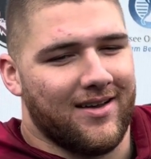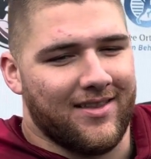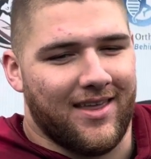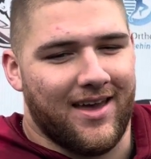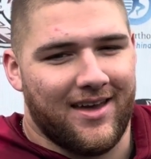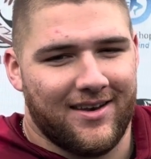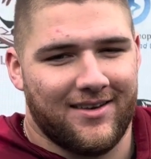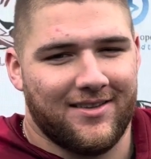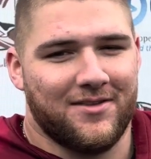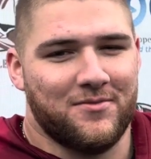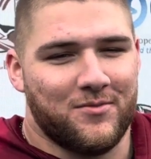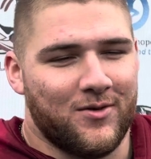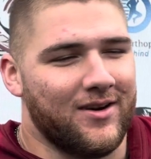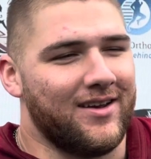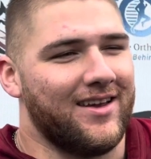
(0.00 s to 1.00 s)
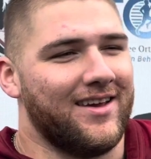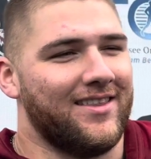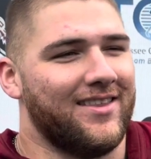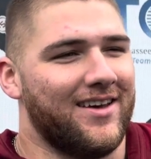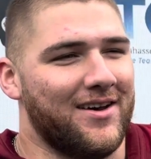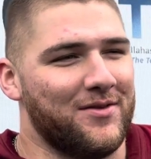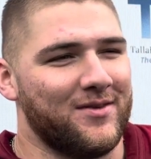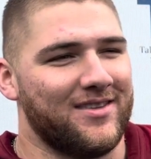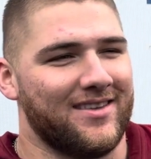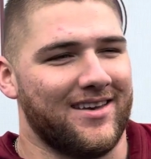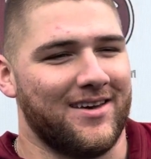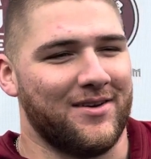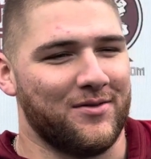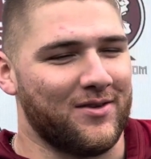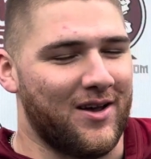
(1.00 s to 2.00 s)
That and a little more, yeah. No, it
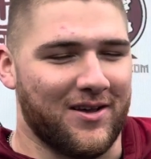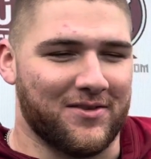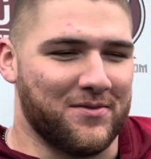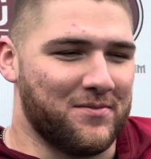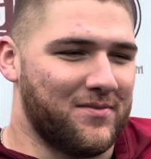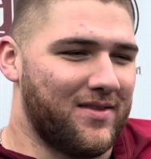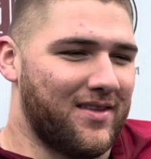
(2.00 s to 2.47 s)
was awesome.